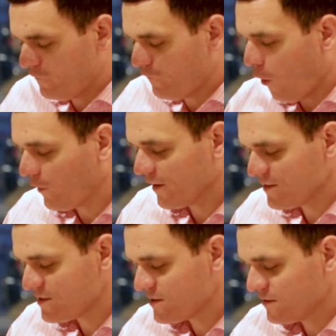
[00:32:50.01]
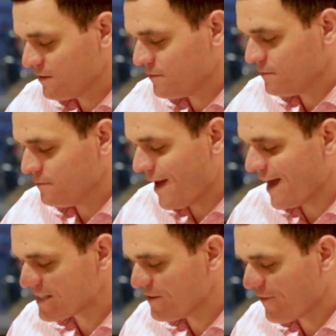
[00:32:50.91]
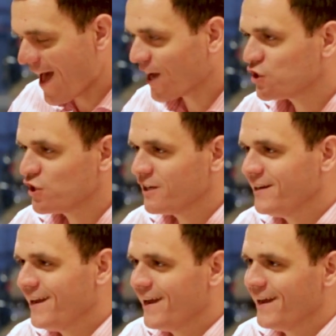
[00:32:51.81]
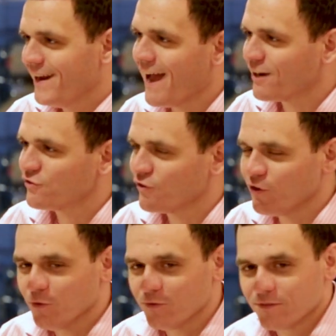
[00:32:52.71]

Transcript: Focus, massive action, and execute.